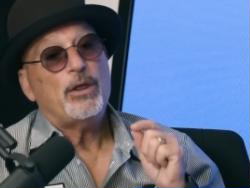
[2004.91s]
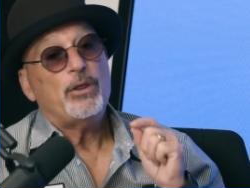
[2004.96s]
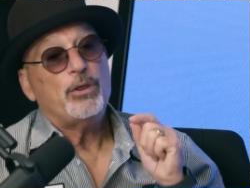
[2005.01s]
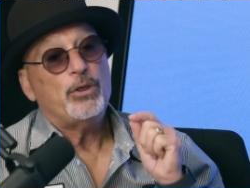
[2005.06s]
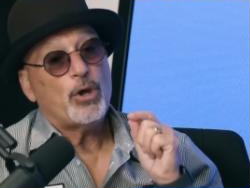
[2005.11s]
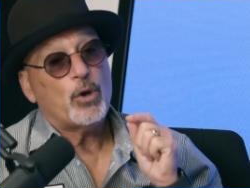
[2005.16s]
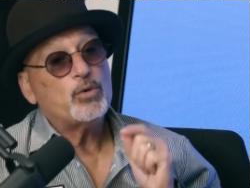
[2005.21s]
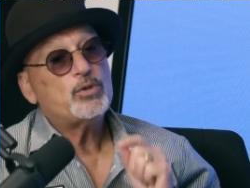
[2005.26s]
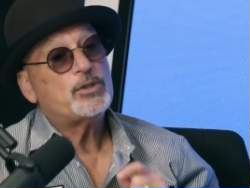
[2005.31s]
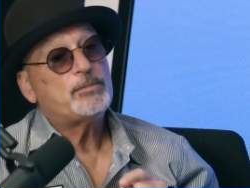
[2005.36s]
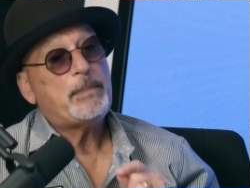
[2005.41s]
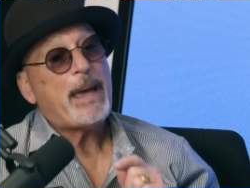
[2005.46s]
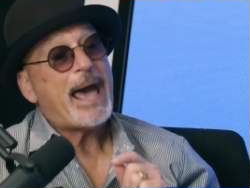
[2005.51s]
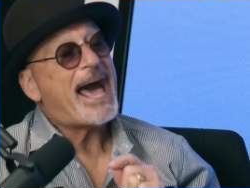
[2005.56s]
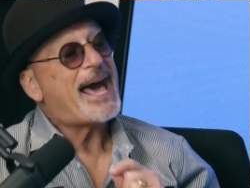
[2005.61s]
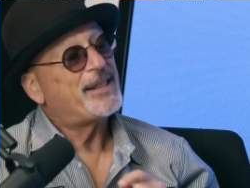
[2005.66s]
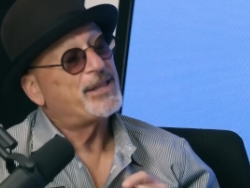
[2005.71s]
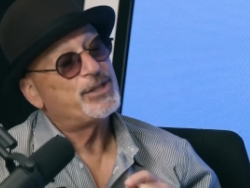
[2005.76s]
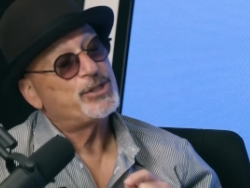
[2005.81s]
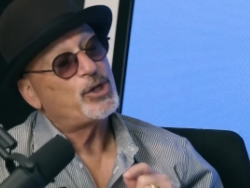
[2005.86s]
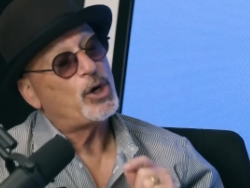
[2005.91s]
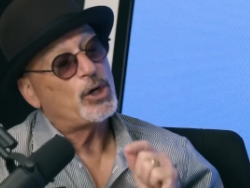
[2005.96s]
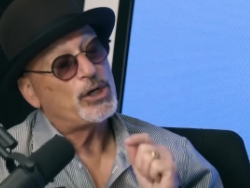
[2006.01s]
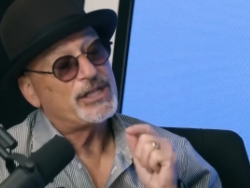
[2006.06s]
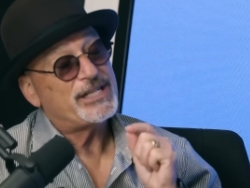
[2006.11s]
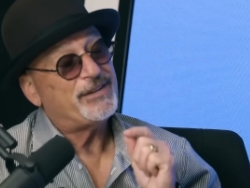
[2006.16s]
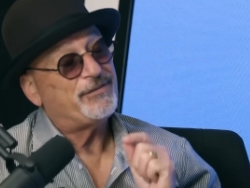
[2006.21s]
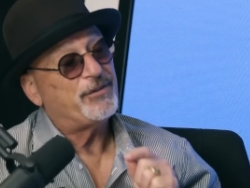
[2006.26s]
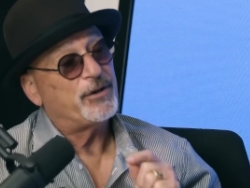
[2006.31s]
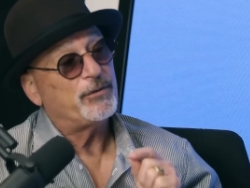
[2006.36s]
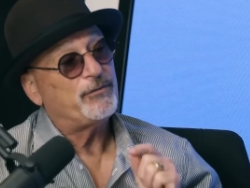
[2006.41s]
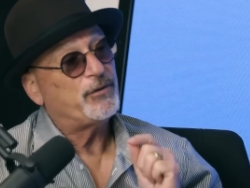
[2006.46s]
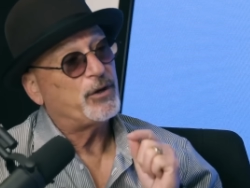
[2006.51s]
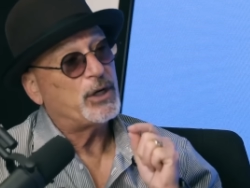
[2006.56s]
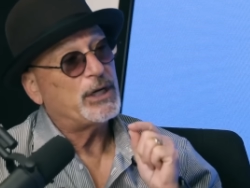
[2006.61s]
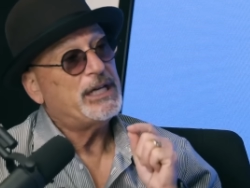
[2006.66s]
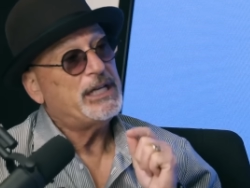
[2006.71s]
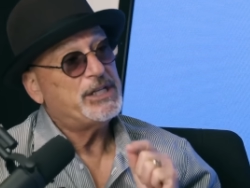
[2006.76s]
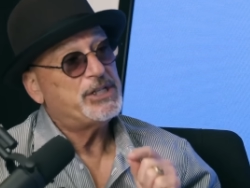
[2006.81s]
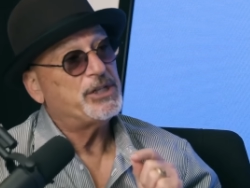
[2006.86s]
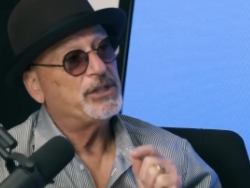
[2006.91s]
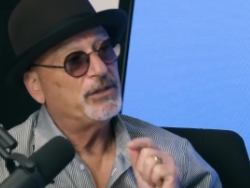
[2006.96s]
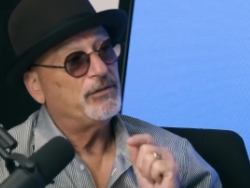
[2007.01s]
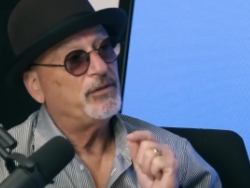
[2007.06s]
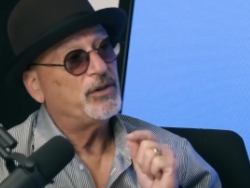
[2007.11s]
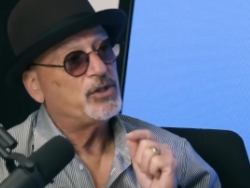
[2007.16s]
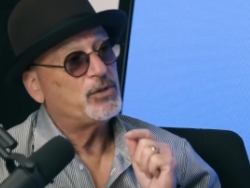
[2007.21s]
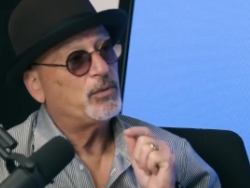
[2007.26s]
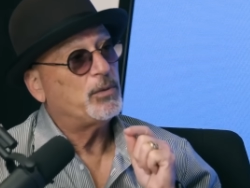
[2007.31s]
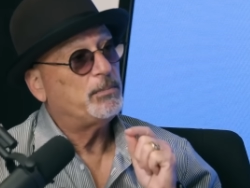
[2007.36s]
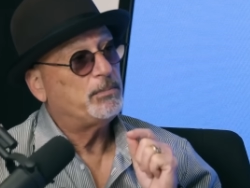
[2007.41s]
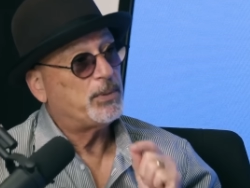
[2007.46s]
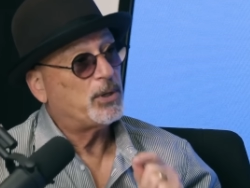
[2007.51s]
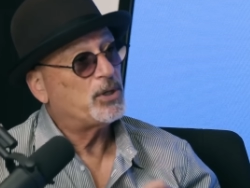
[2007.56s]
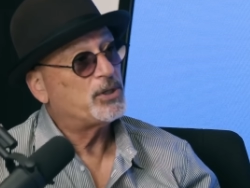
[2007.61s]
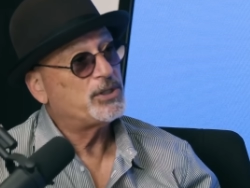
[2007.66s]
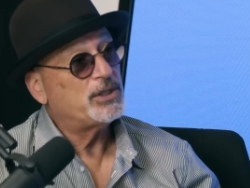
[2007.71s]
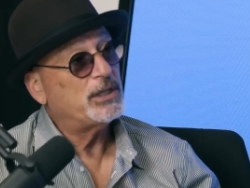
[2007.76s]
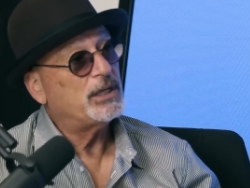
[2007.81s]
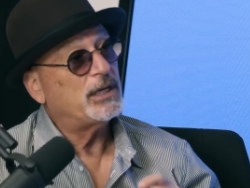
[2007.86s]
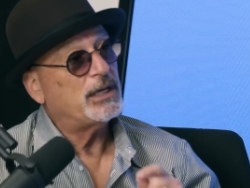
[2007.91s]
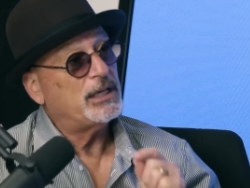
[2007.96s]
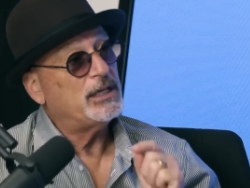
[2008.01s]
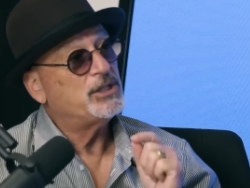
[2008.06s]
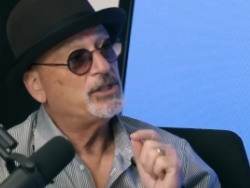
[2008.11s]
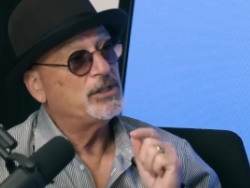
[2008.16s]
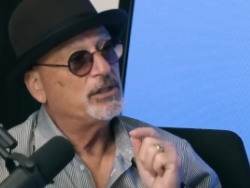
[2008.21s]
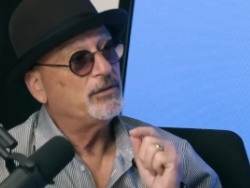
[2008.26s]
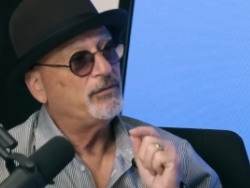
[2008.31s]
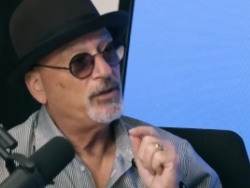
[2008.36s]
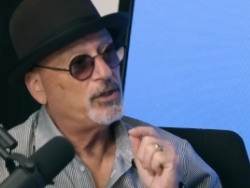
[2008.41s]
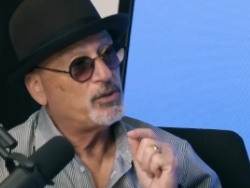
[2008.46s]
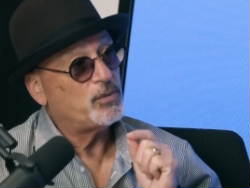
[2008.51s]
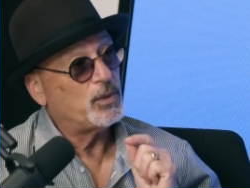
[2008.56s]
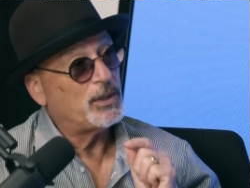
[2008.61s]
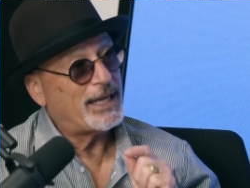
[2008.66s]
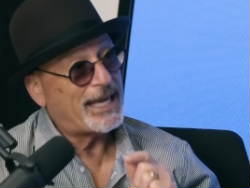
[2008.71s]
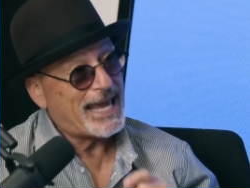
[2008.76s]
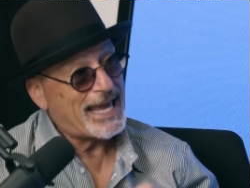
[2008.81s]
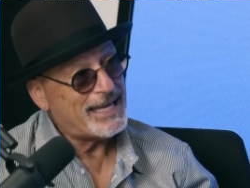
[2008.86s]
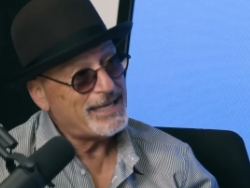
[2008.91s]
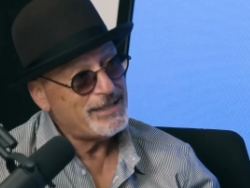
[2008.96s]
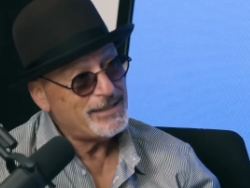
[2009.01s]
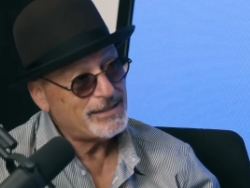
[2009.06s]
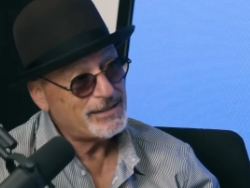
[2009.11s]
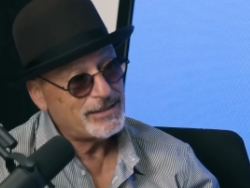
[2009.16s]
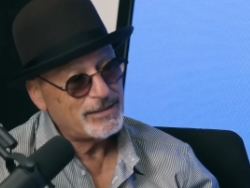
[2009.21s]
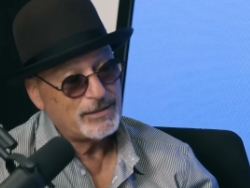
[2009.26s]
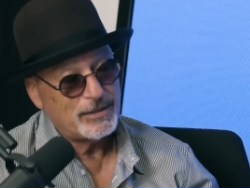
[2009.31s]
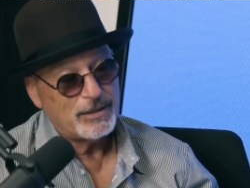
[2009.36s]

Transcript: Those paths are different for each individual person and each individual case